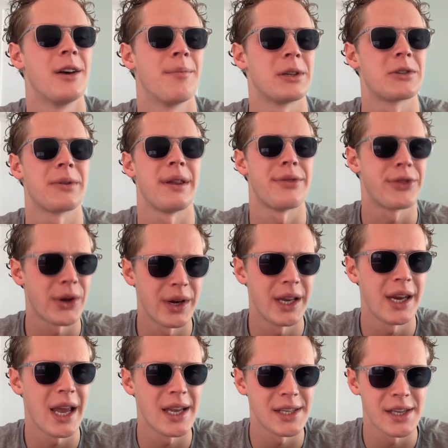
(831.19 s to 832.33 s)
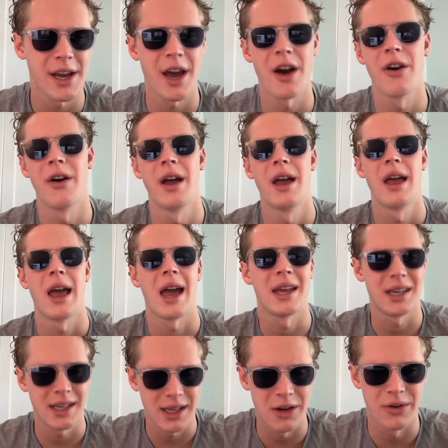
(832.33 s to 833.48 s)
between 30 days ago and
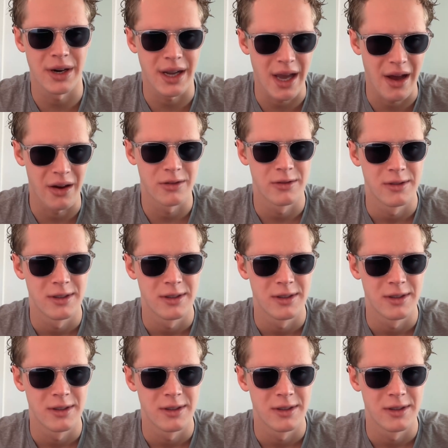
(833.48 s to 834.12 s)
a year ago.